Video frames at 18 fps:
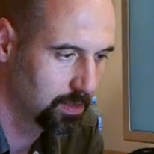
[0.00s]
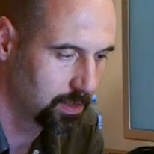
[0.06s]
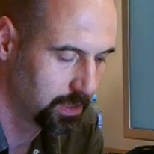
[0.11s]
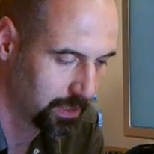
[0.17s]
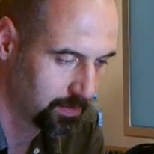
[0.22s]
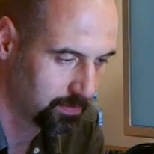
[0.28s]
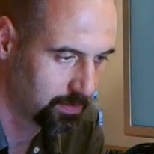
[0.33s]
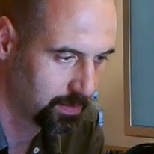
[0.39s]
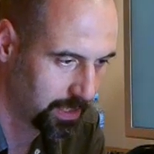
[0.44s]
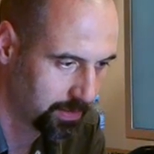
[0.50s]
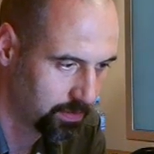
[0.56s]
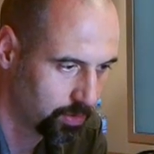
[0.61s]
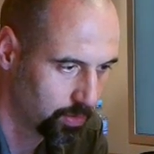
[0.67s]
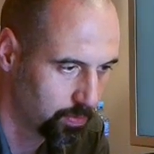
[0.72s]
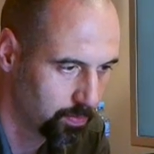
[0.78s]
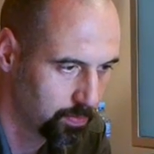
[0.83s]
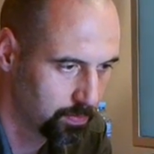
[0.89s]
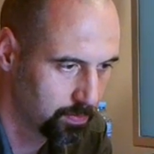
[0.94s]
Yes, let
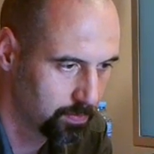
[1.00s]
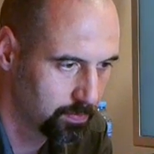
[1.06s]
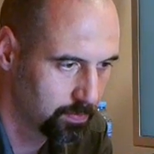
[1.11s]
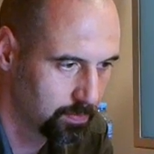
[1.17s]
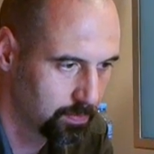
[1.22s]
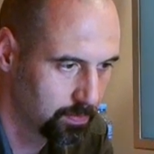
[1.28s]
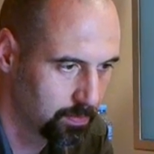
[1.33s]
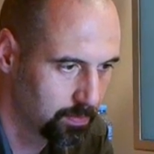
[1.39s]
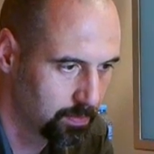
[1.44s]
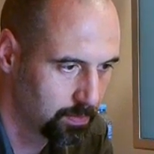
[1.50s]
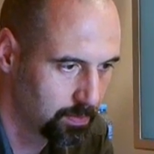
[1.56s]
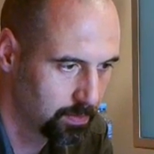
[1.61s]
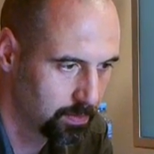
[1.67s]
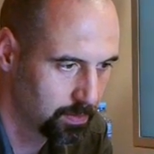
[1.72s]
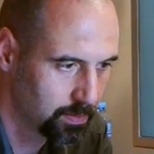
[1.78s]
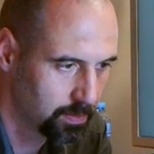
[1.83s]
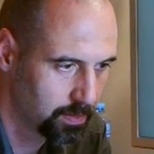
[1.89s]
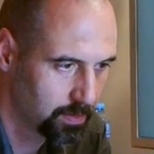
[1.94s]
go.
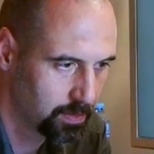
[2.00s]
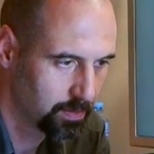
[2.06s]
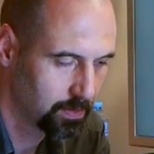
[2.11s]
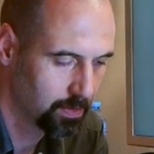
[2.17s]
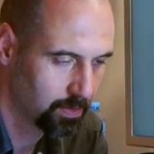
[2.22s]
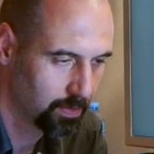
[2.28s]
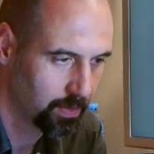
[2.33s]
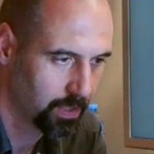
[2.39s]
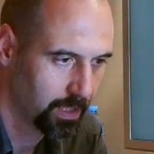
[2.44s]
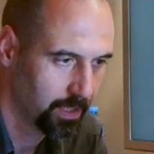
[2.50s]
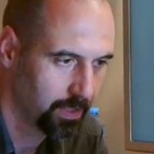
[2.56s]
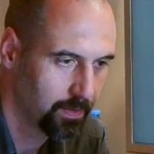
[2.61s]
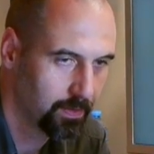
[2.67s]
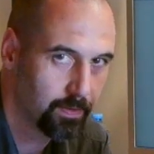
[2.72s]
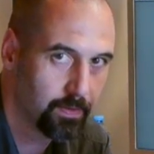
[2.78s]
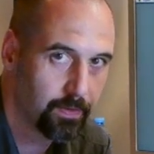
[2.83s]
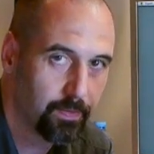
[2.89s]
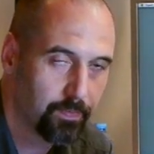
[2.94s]
Okay?
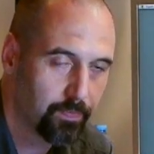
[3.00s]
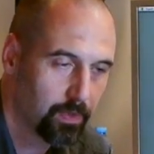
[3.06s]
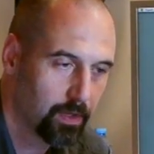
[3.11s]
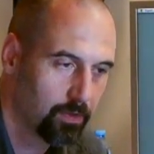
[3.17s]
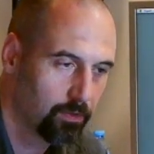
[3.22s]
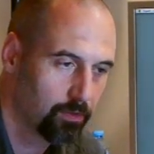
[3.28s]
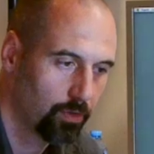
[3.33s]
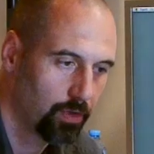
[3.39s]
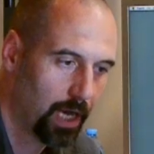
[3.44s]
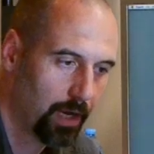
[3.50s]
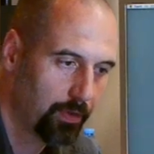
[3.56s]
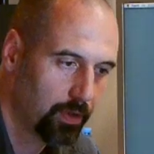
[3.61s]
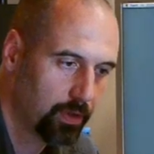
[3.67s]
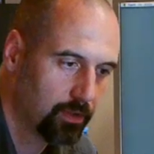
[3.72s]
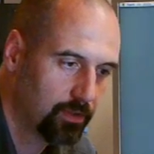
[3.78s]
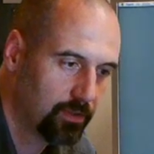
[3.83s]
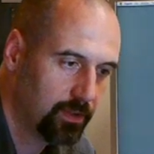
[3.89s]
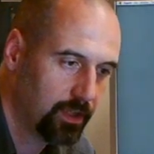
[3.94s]
So now you
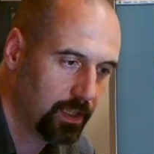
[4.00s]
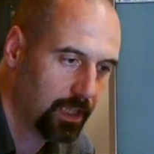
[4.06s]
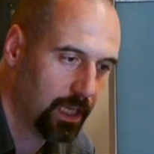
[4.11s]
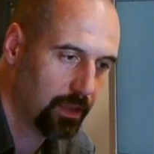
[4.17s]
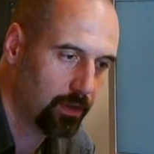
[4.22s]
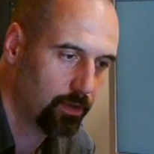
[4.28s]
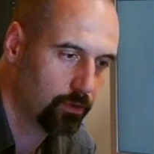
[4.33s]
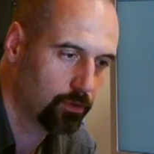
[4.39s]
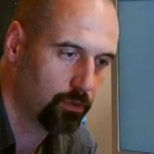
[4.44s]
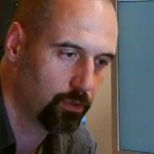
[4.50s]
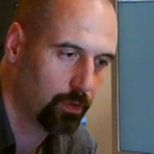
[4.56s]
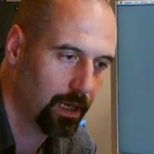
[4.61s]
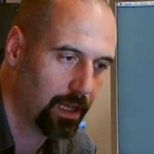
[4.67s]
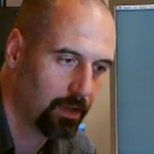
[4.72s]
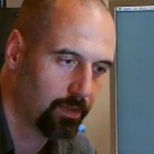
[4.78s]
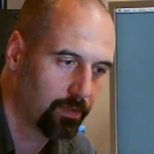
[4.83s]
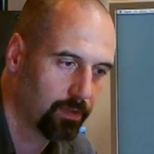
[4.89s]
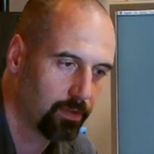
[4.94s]
can see again those
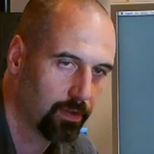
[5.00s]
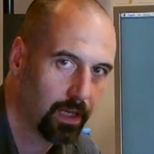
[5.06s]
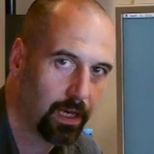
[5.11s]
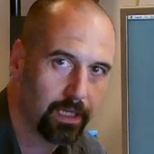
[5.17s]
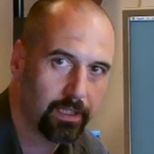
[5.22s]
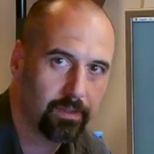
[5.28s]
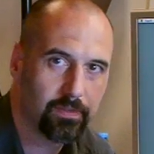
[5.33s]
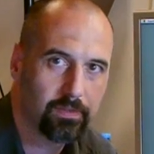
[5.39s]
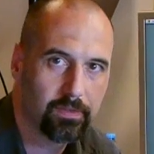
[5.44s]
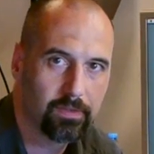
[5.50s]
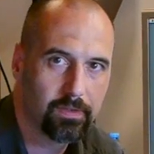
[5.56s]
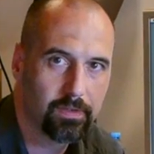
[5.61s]
12 lights.